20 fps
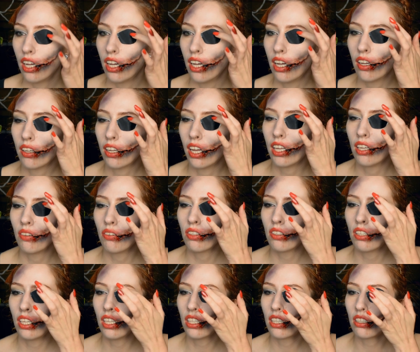Okay, if you
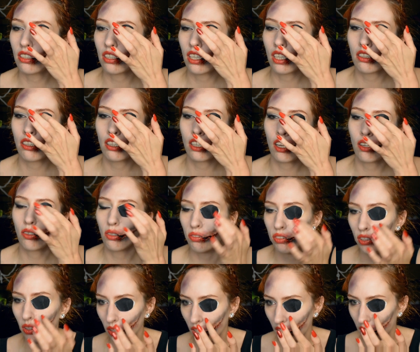think this is actually going to
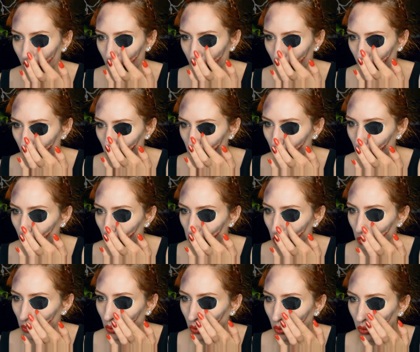feel any kind of
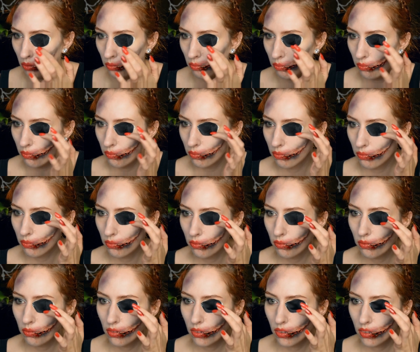comfortable,
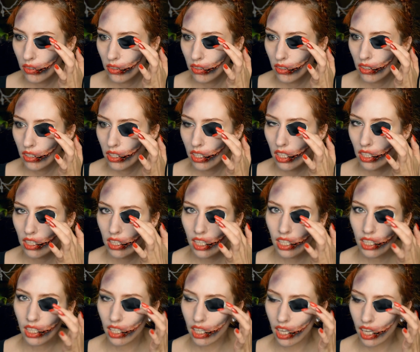
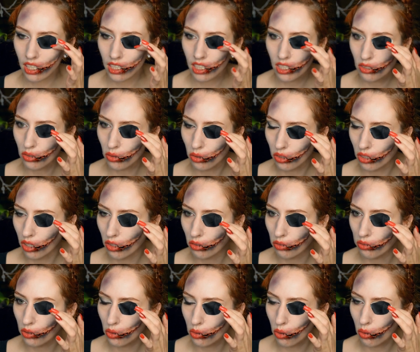think again, it's not going to
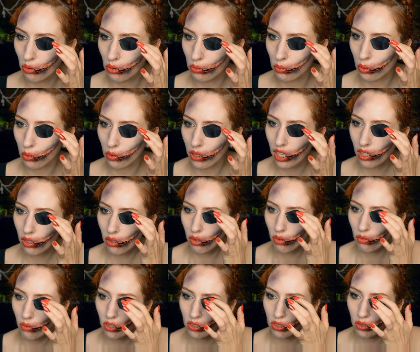feel comfortable at
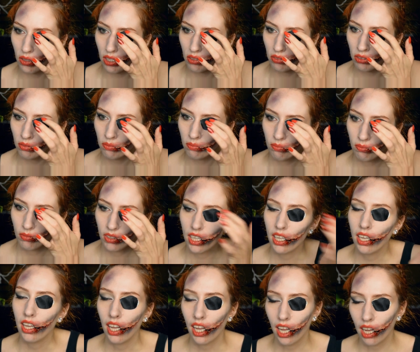all whatsoever.
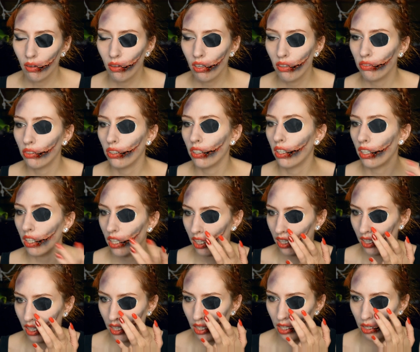However,
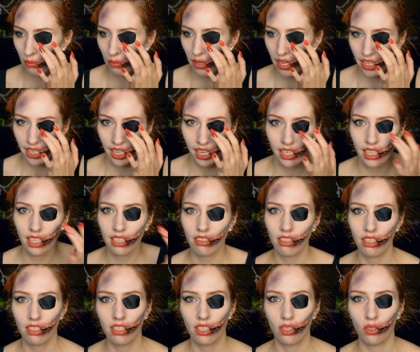um, I can
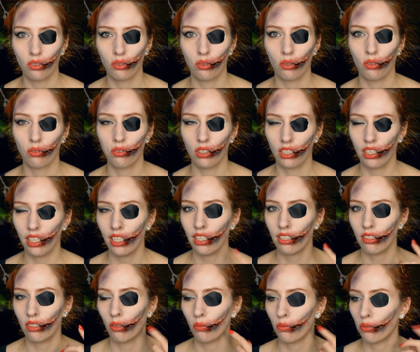actually still sort of, I think
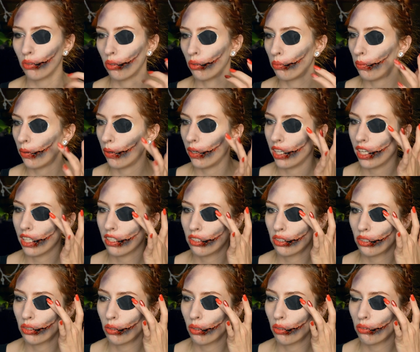it's some sort of
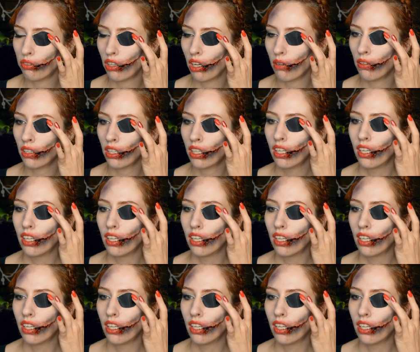polyester sort of fabric.